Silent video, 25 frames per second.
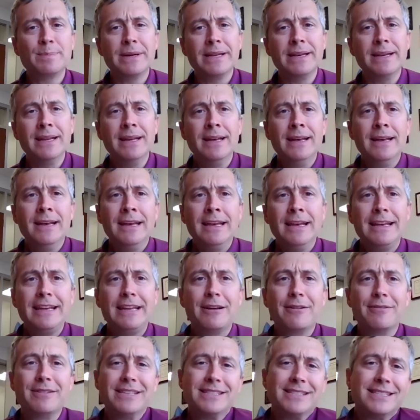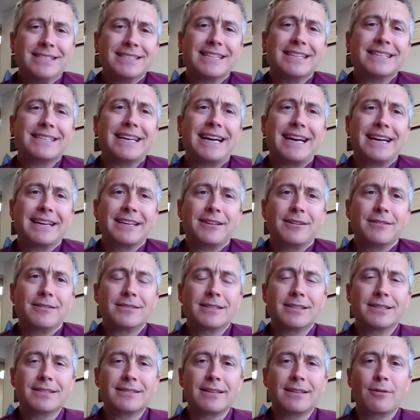But, this is a
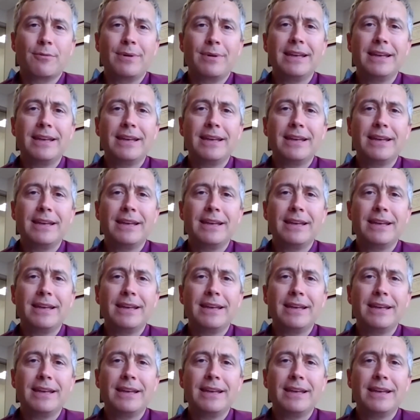diagnosis that